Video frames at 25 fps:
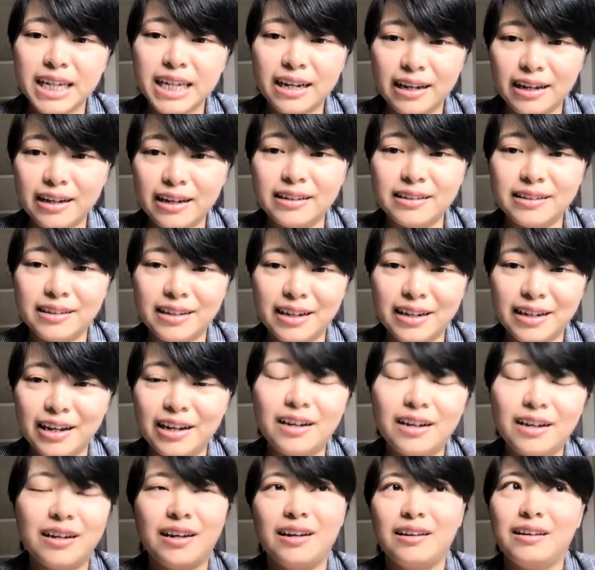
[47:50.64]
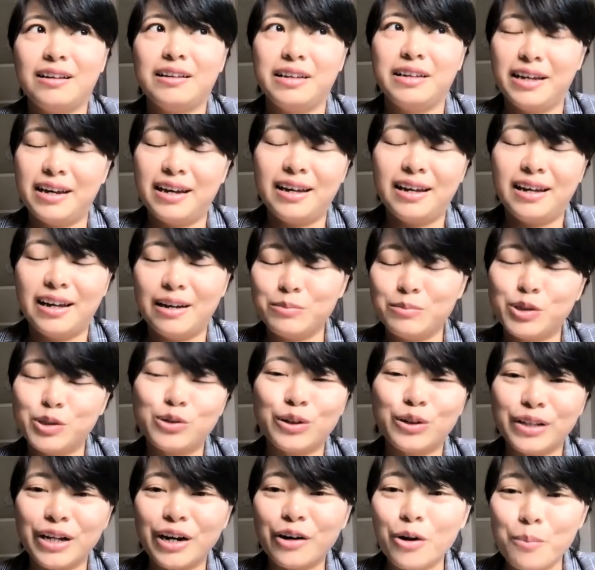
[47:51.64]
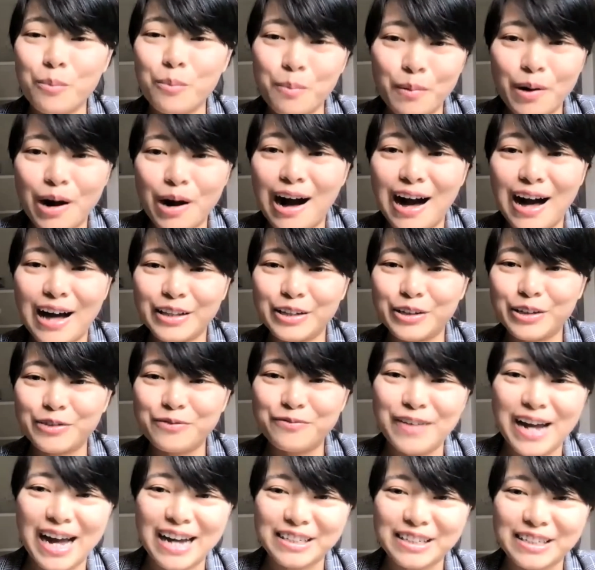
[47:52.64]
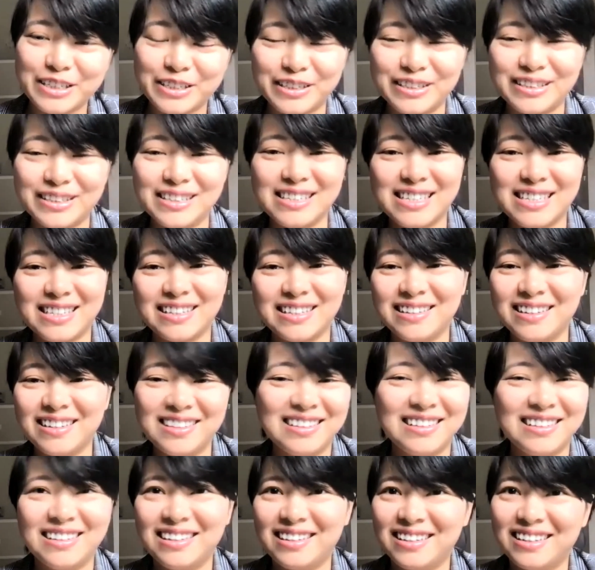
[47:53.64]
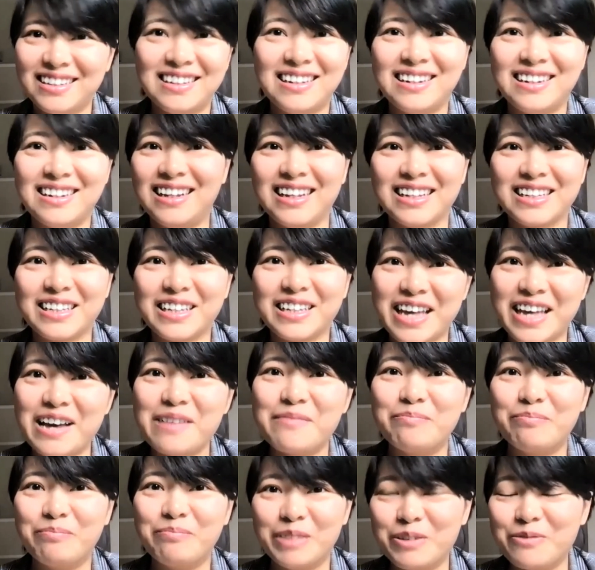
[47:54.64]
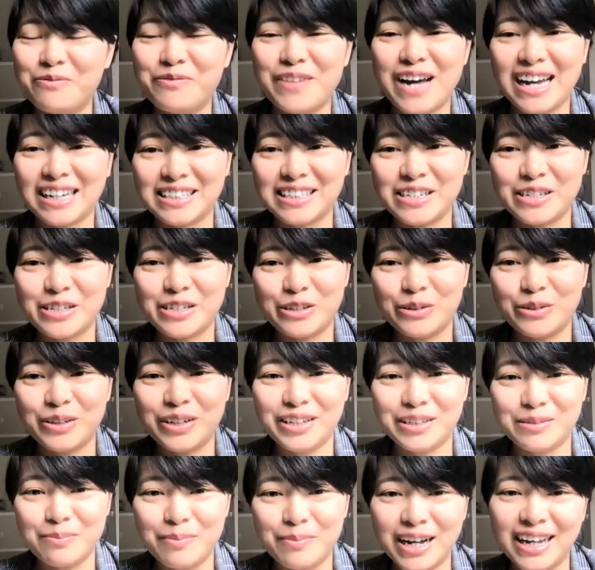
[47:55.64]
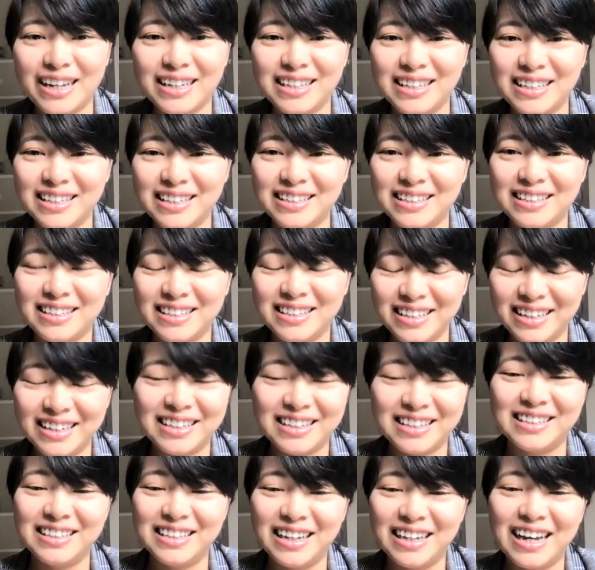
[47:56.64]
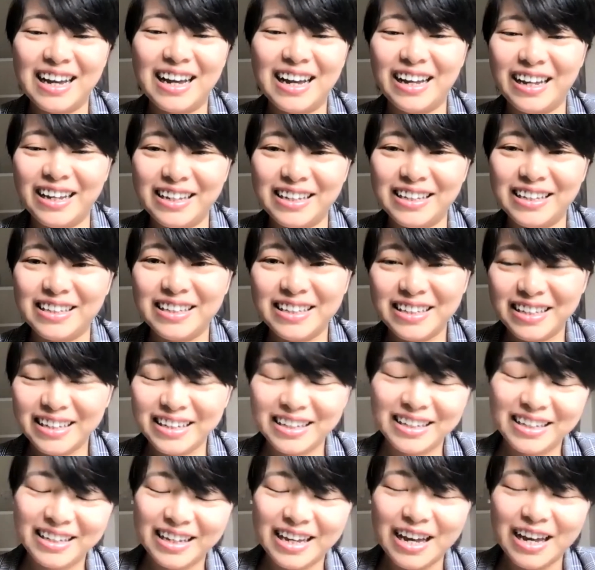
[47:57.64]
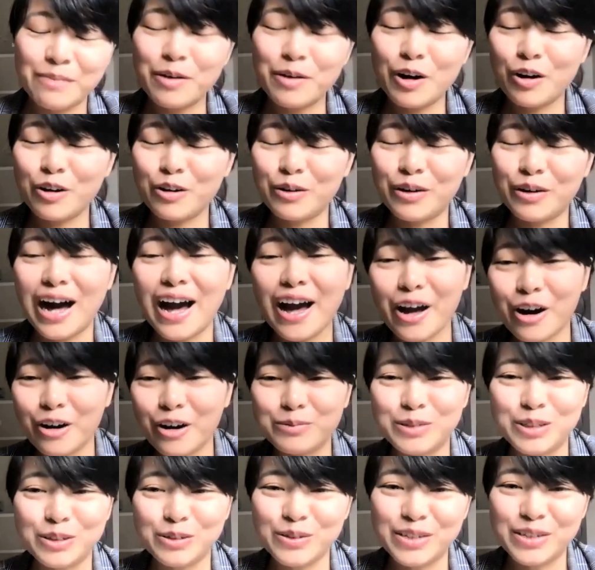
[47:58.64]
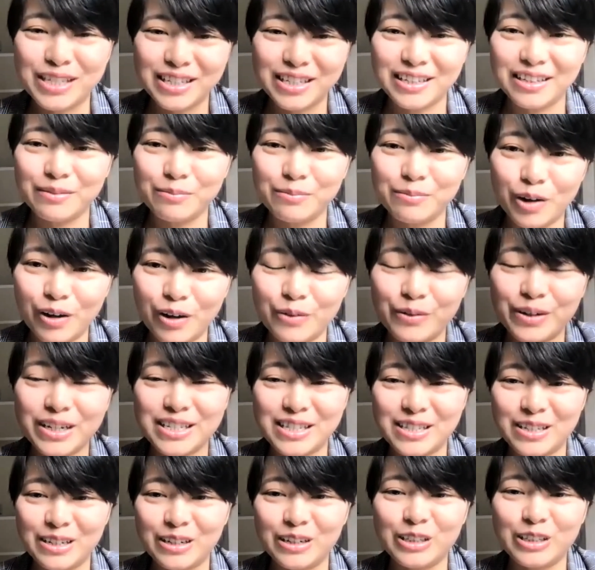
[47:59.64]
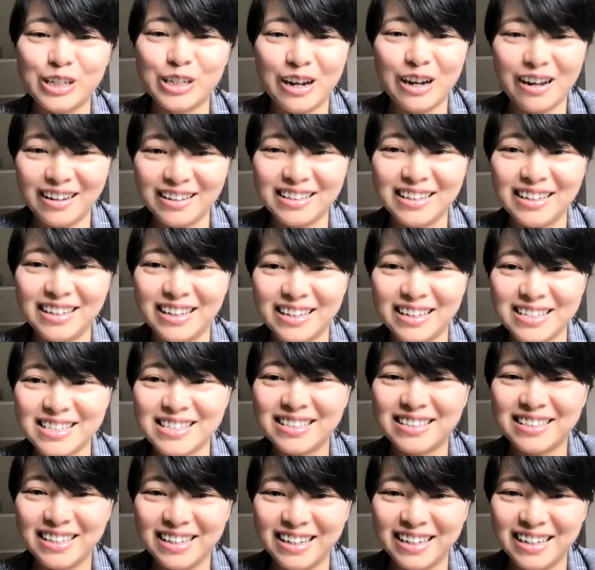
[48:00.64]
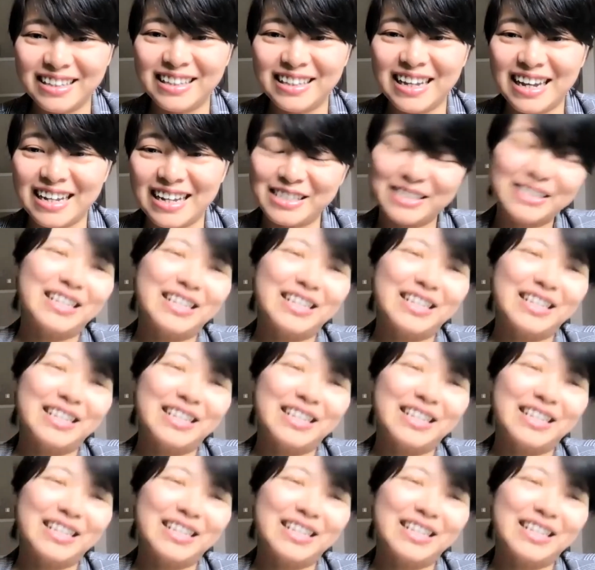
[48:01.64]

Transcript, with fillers: And yeah, I'm sure there are other factors that can affect the student buy-in. And I am hope I hope to see more research on this. And that's